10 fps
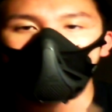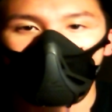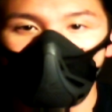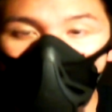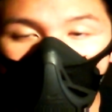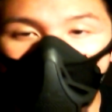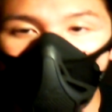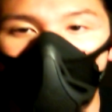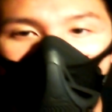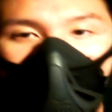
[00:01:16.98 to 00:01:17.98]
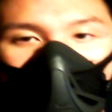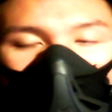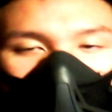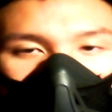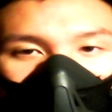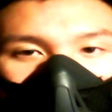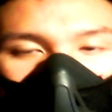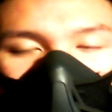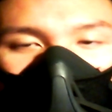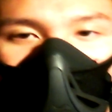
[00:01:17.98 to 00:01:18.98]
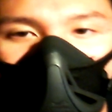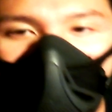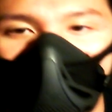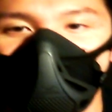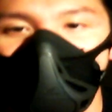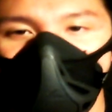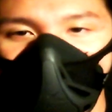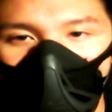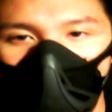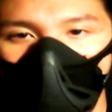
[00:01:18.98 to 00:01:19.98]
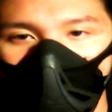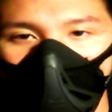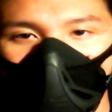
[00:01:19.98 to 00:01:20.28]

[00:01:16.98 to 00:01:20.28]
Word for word: As you can see right here, a boy really looking like Sub-Zero, bro.